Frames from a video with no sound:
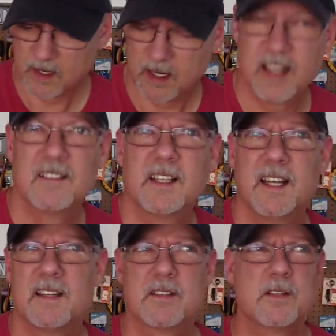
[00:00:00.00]
well, I've
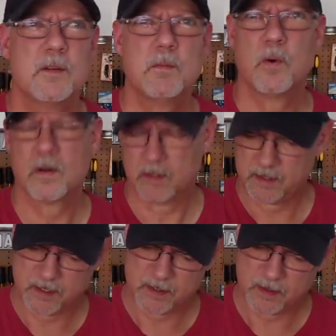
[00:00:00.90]
got 2 more to
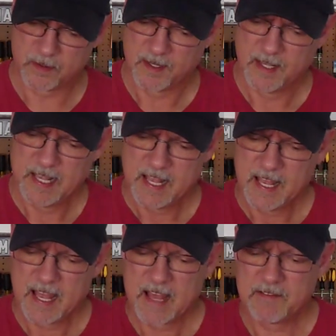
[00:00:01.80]
do.
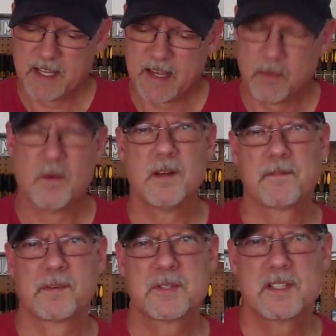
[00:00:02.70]
I've got
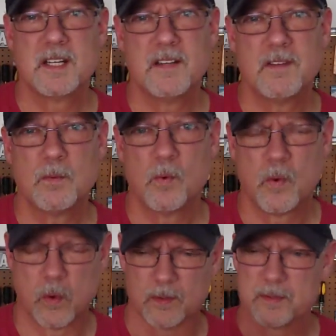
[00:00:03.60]
one for
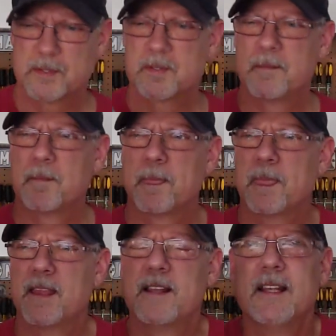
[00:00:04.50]
Stephen Waters.
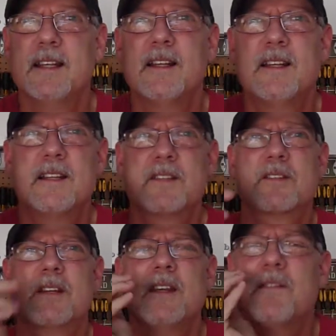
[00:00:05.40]

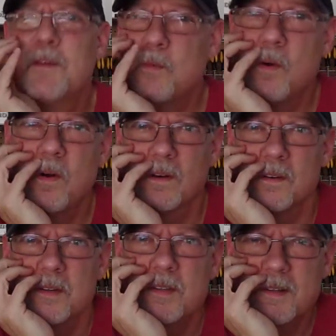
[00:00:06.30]
Stephen
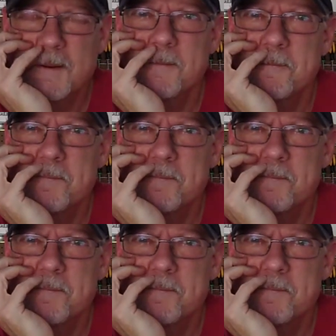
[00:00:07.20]
Waters.